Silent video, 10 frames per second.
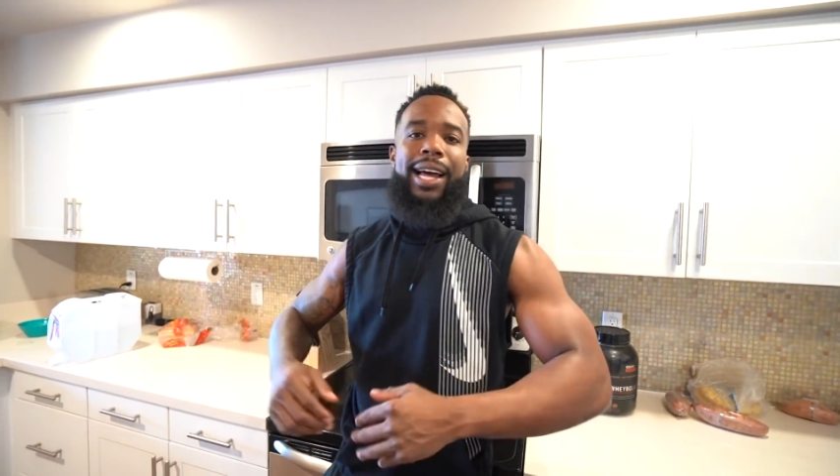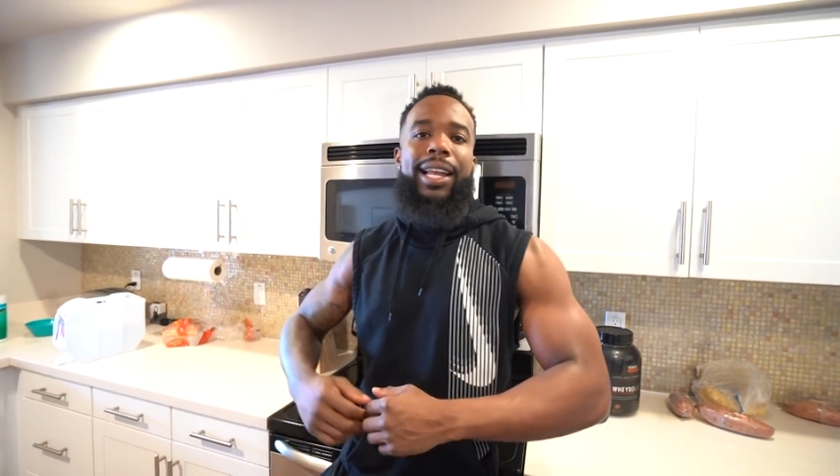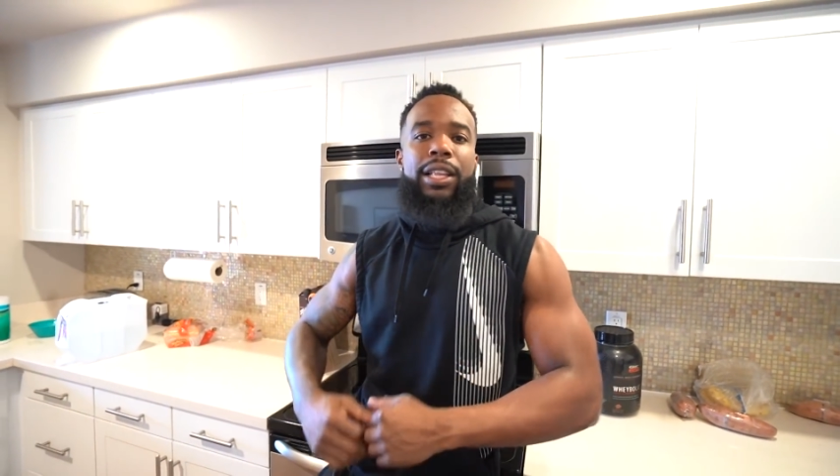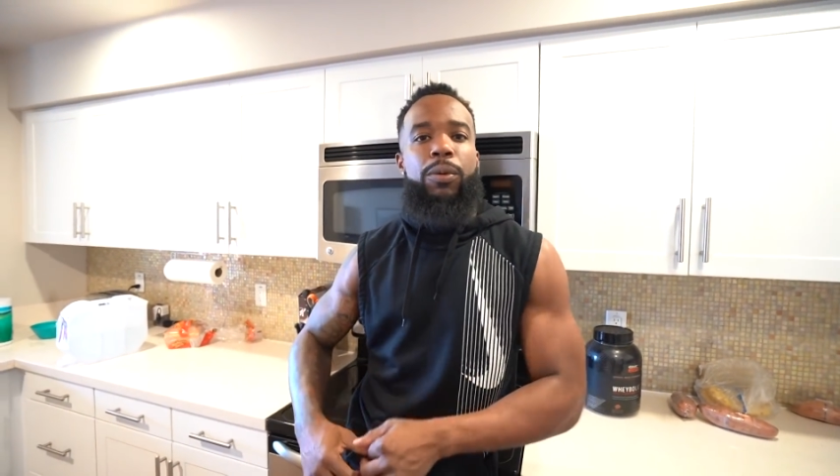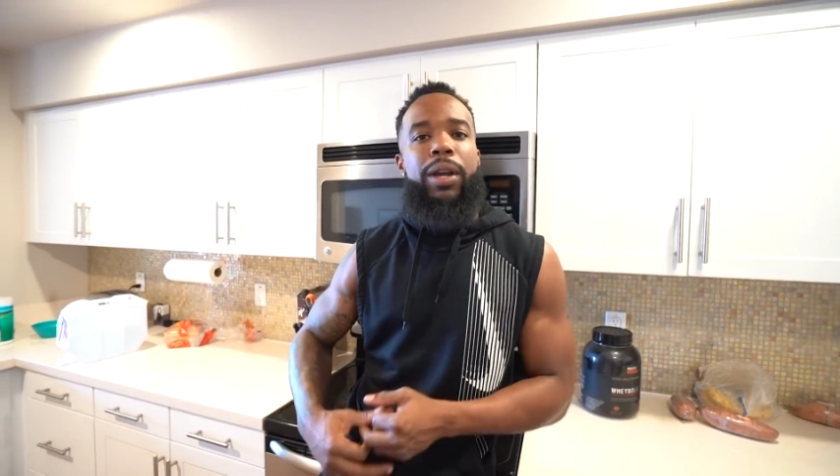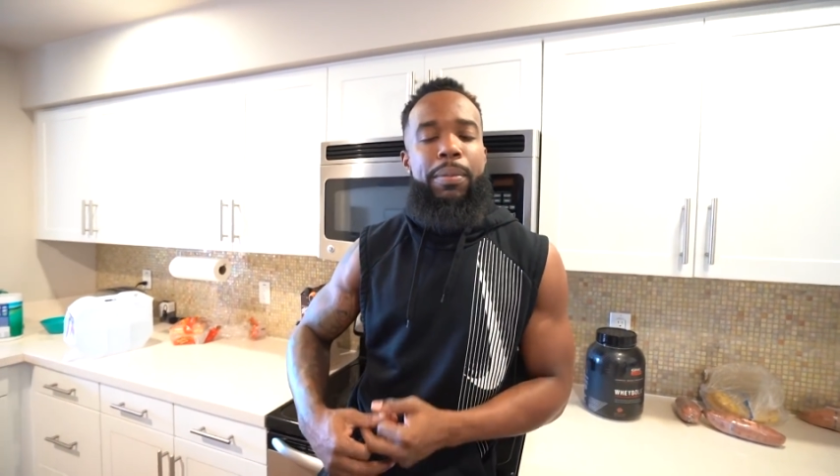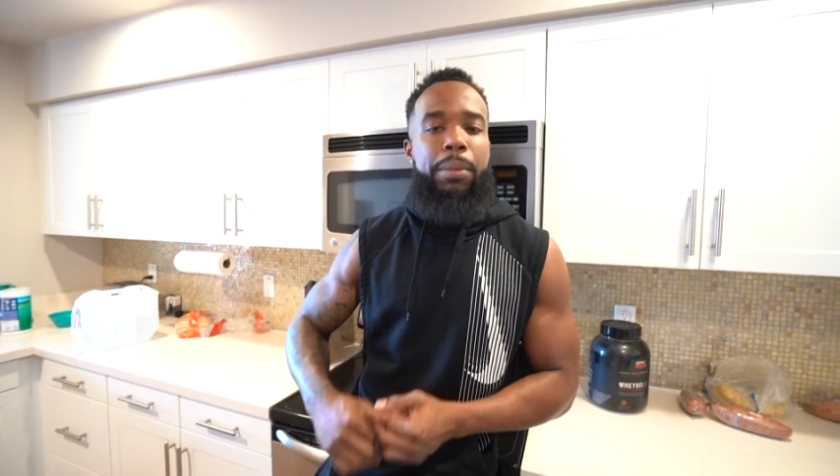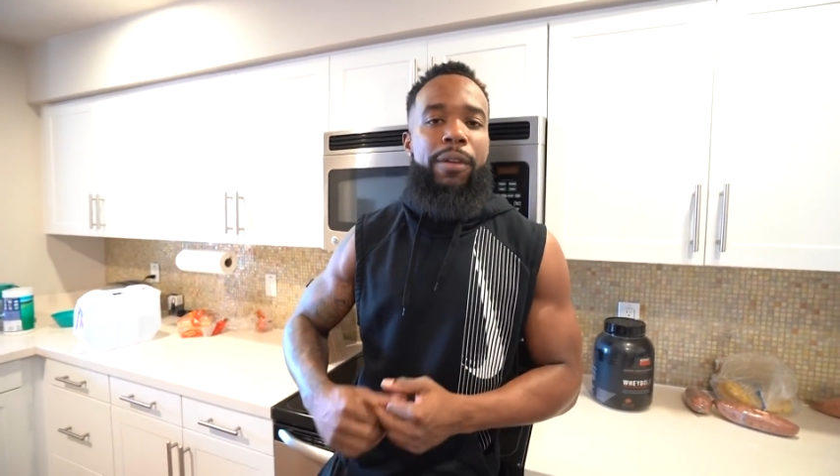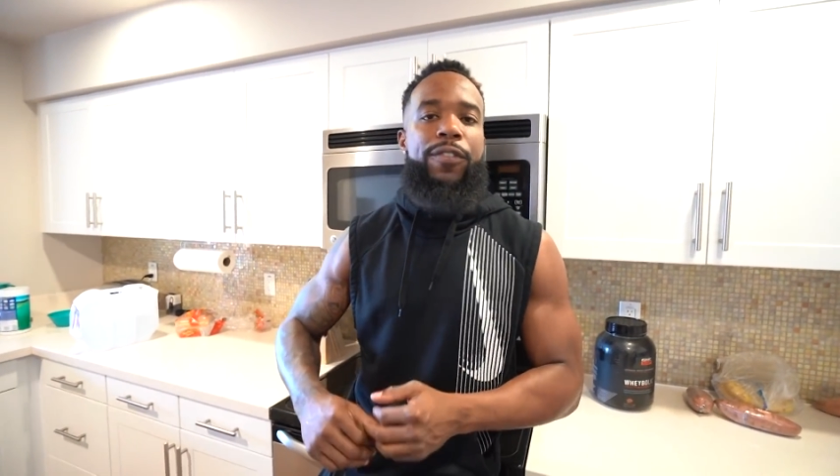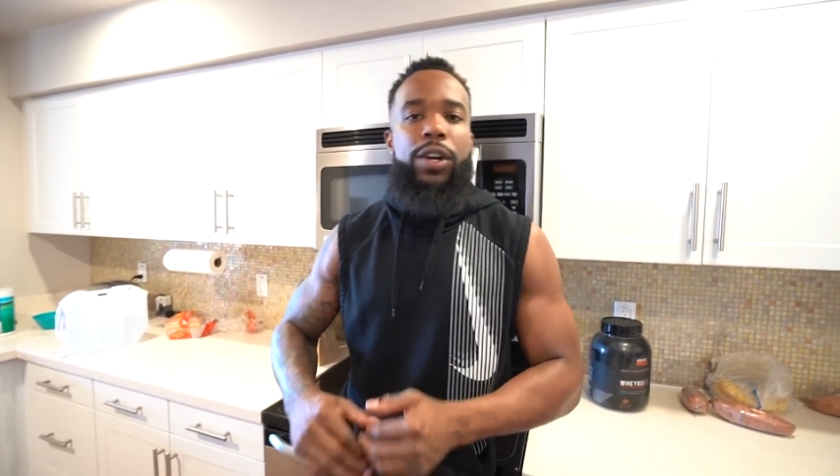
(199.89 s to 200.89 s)
I like the way you make
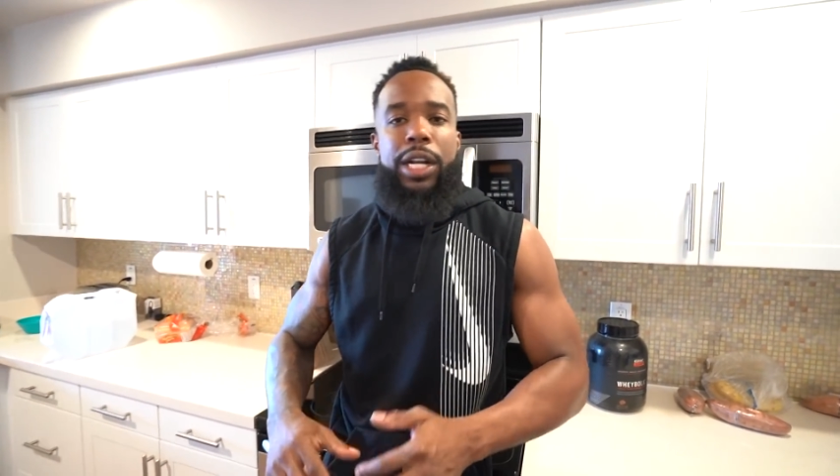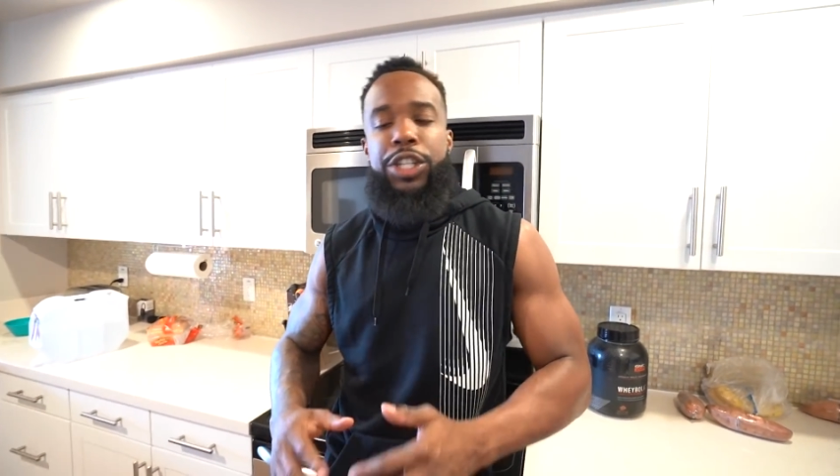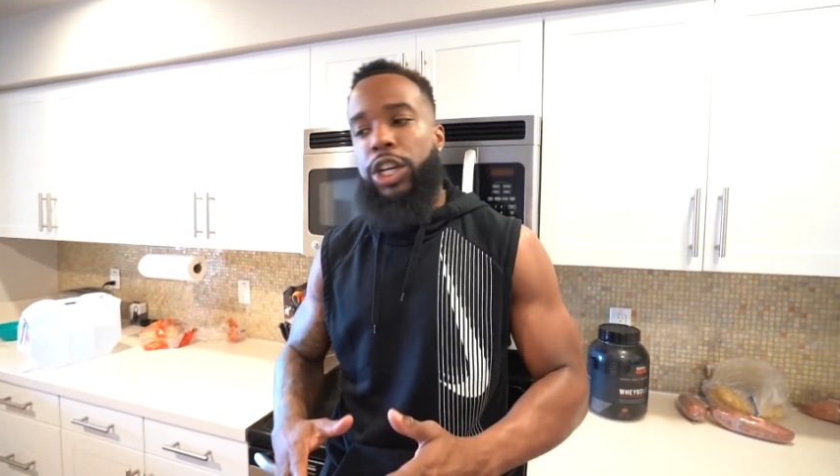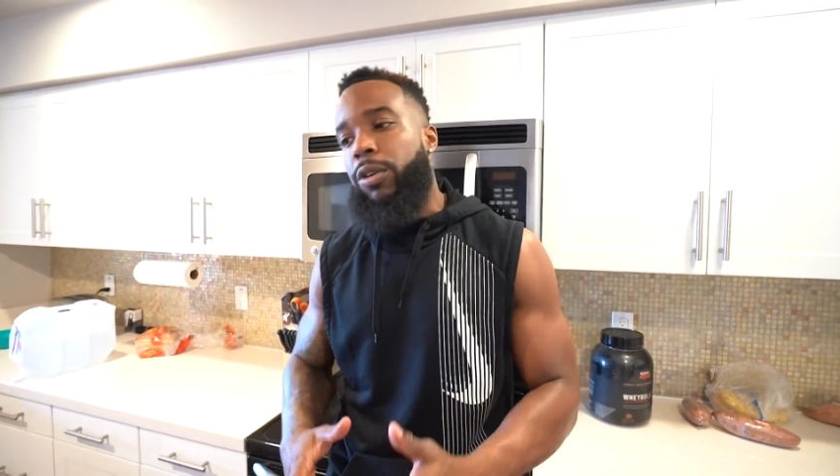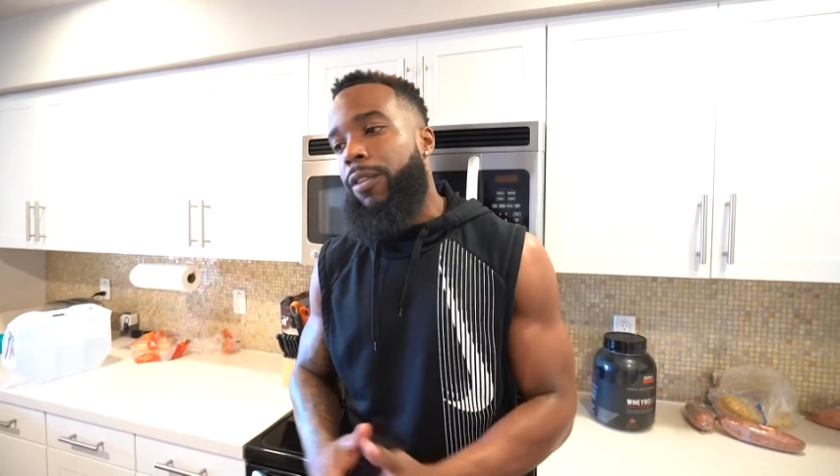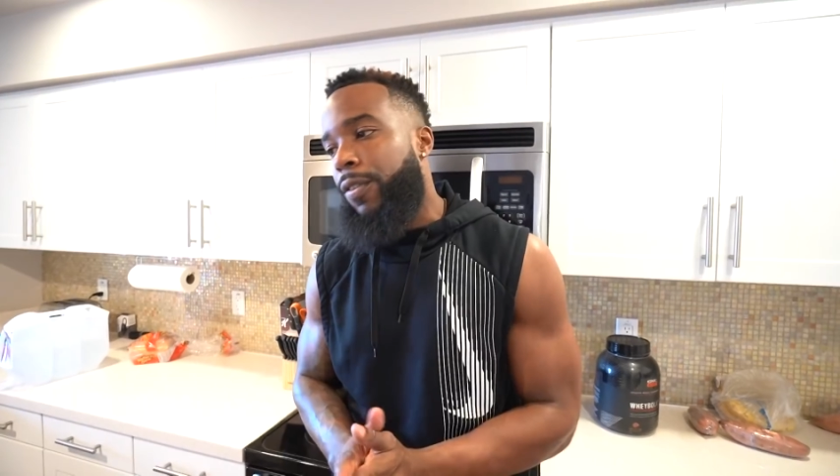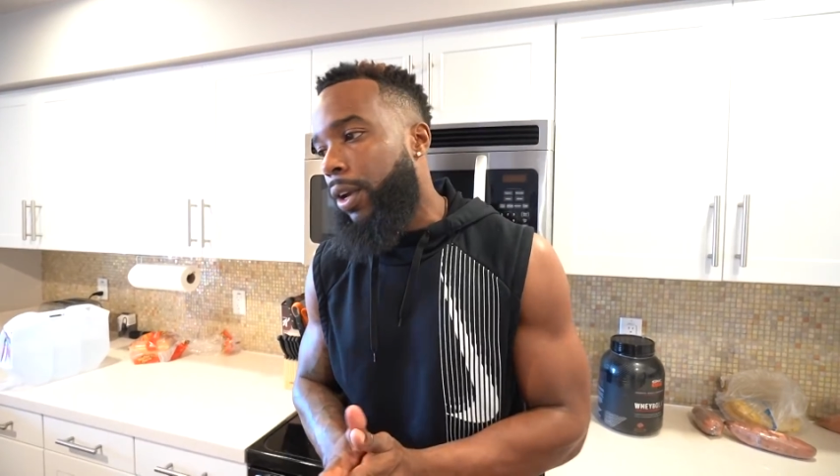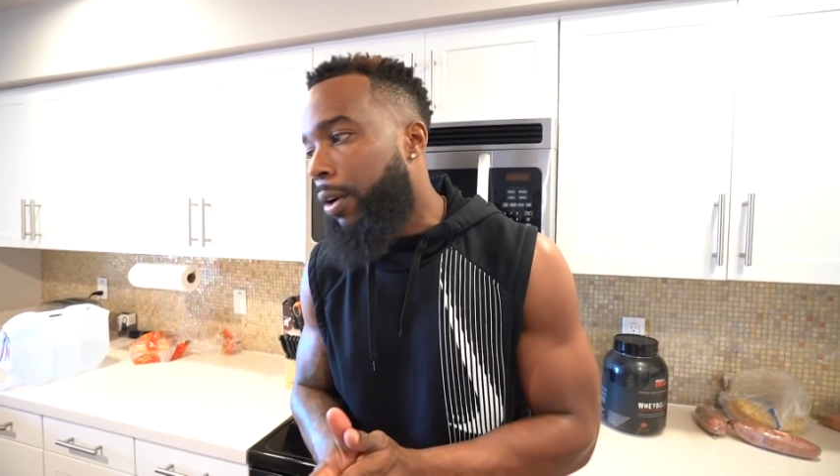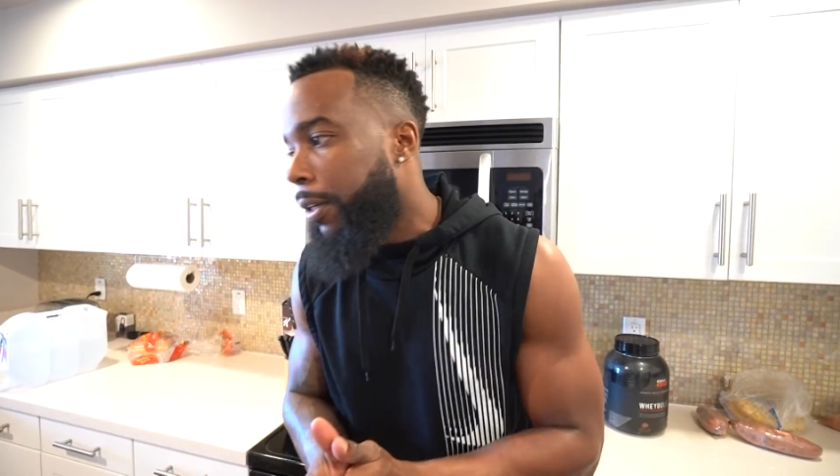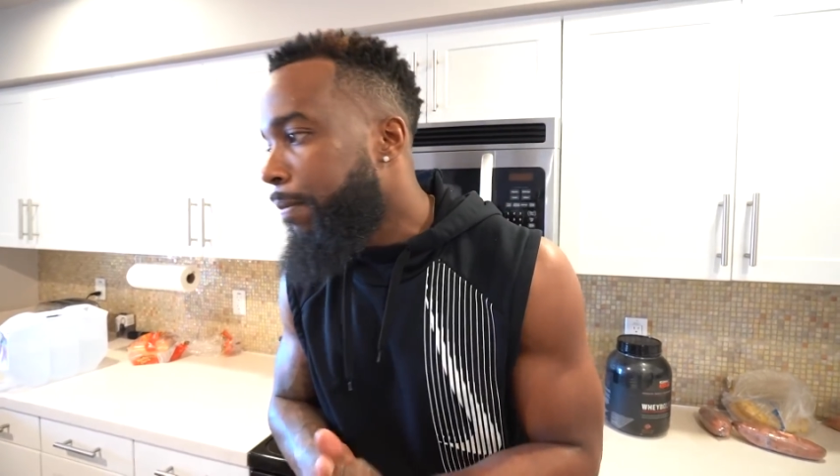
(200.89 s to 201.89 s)
me feel, that jittery feel.